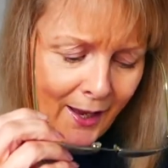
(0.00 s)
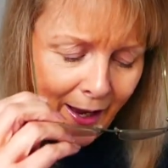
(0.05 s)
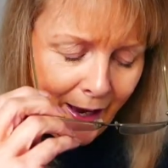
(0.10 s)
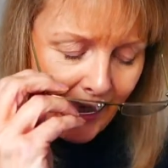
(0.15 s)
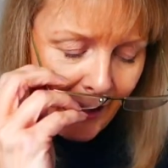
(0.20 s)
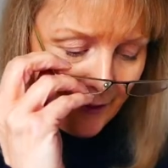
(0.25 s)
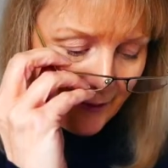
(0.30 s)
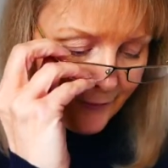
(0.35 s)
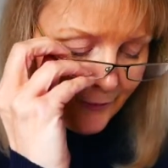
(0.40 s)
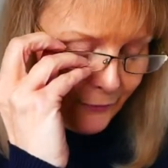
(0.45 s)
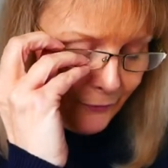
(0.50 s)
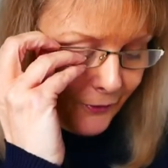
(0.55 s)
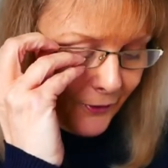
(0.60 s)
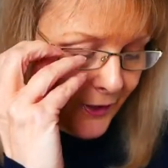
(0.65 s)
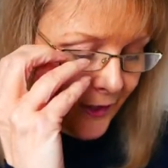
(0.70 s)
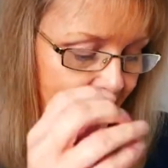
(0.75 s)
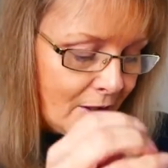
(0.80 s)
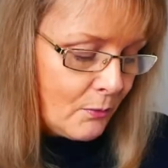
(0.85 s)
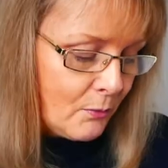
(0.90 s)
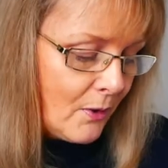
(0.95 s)
and the
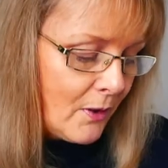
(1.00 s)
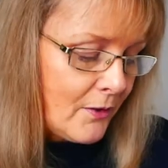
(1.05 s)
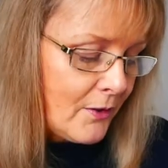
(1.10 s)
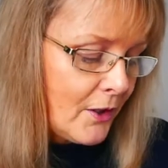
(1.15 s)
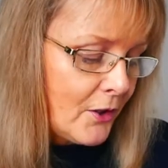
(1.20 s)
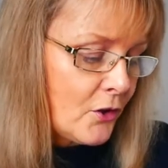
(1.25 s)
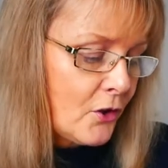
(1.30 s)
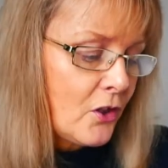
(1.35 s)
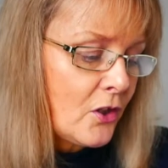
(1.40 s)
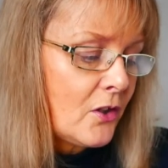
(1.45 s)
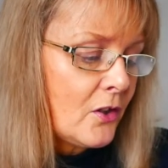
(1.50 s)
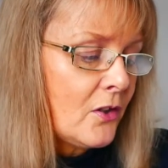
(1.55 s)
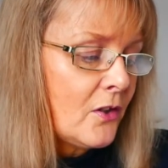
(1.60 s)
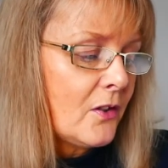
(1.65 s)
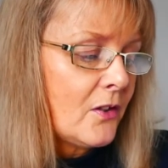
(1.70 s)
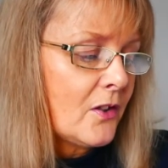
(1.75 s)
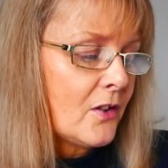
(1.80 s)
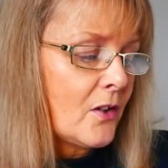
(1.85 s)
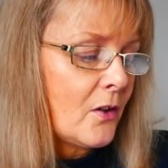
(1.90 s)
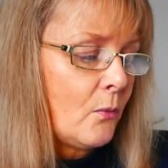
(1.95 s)
first one I
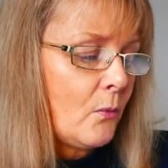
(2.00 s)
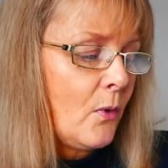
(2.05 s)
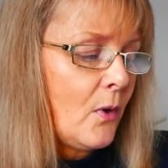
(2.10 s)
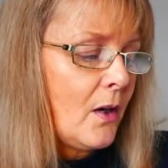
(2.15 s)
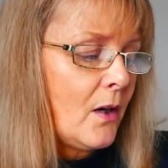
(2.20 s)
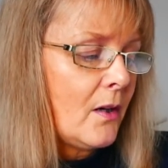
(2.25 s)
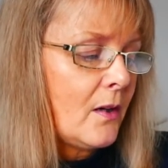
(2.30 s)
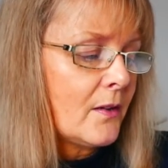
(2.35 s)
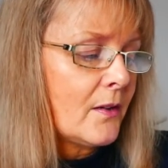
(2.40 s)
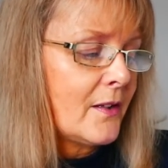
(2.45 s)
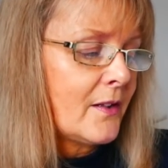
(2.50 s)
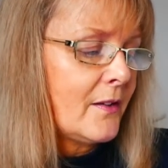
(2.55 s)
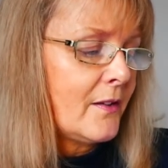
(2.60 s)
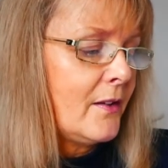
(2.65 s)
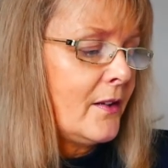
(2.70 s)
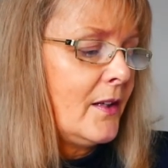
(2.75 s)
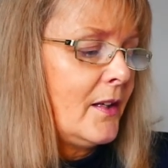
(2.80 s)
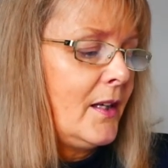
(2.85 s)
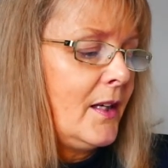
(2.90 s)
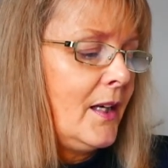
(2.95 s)
chose was
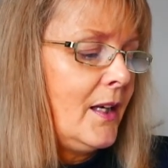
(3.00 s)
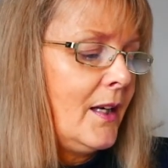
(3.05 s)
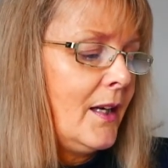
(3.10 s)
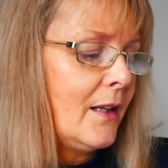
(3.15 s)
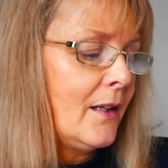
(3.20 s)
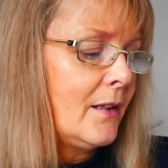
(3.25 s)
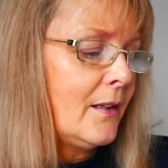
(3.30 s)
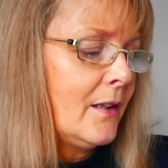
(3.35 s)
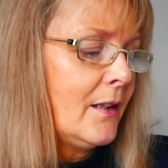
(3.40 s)
the